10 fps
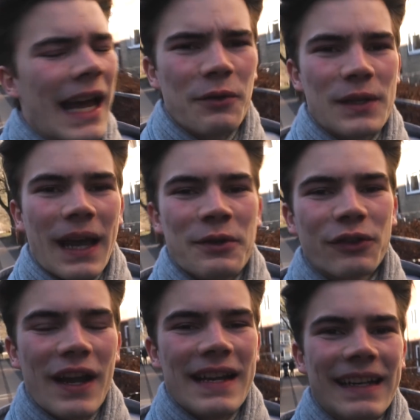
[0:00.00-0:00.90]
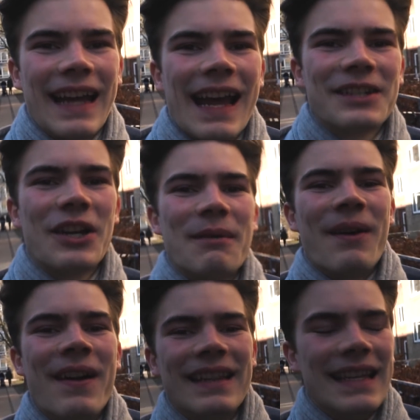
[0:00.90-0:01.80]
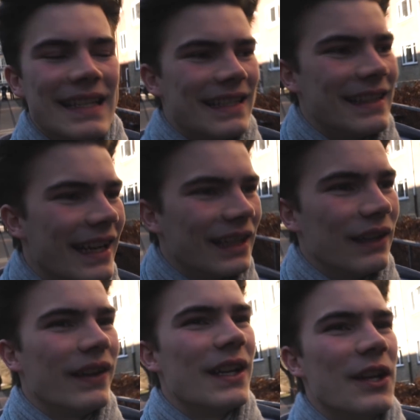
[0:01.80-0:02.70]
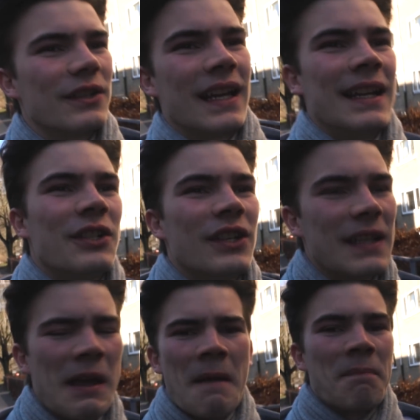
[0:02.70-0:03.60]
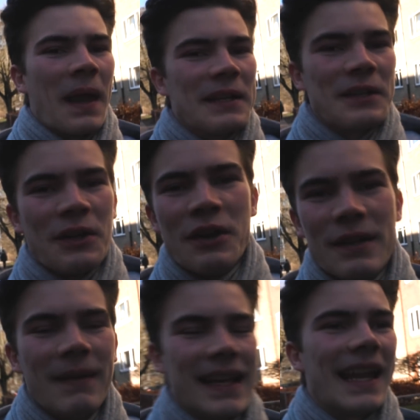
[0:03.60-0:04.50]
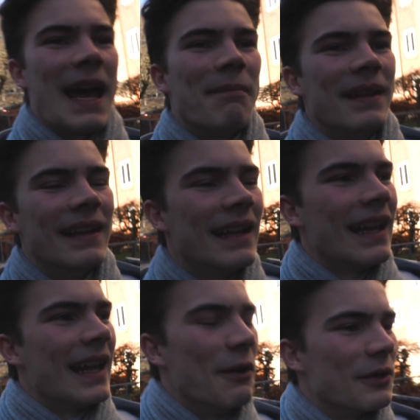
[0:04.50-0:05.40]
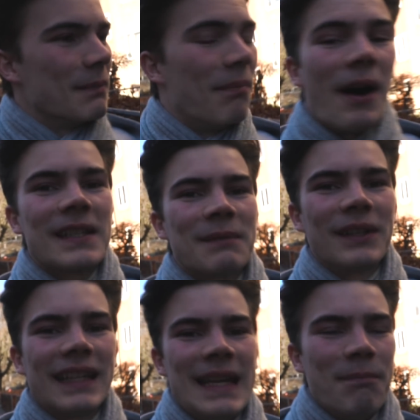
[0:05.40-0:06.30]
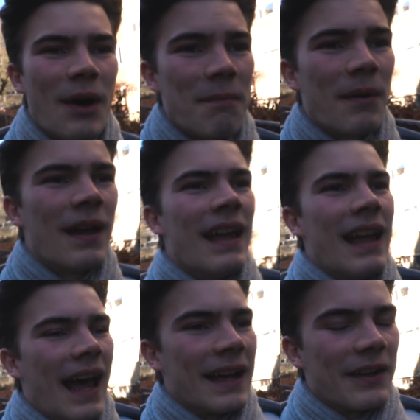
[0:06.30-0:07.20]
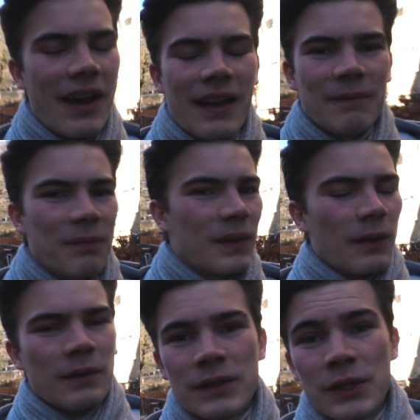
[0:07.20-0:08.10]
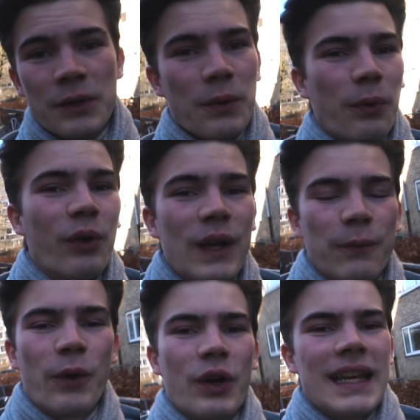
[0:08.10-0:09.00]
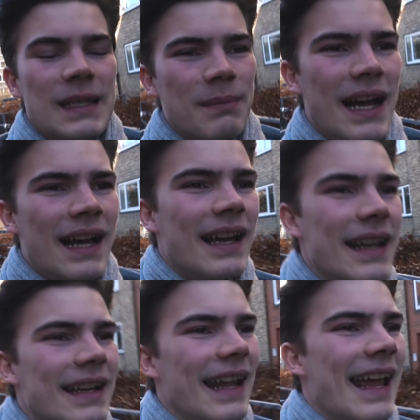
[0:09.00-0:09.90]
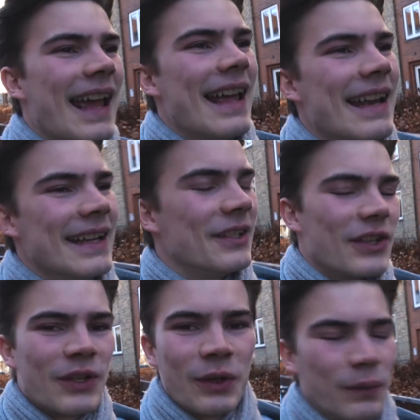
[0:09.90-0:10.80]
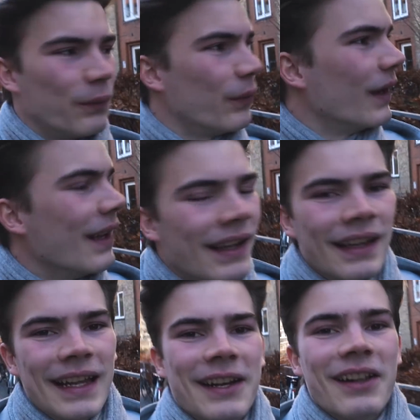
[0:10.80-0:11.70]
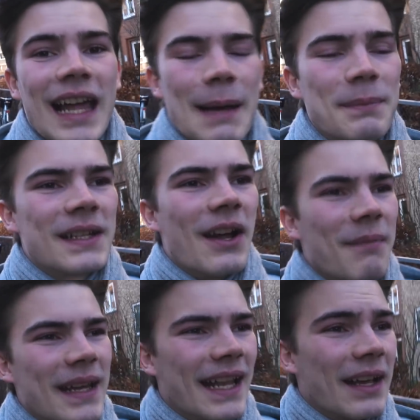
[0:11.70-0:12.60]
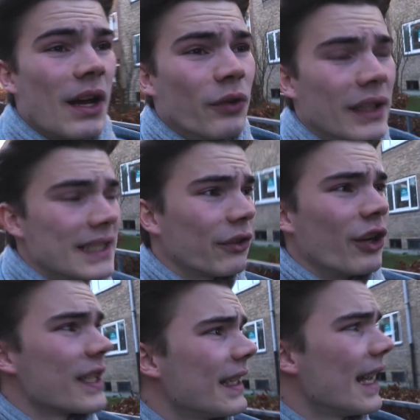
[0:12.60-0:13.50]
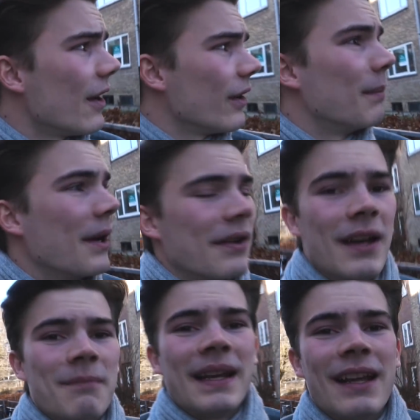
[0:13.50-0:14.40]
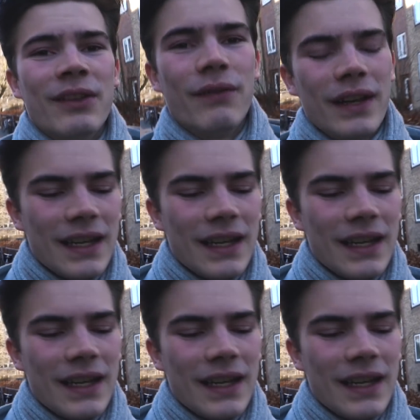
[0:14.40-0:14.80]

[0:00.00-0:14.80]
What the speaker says: yeah, I was trying to catch up on these daily videos and I couldn't make it happen. It was impossible to keep up. I got 2, 3, 4 days behind, and it just sort of collapsed on me, and I got really stressed out about not making the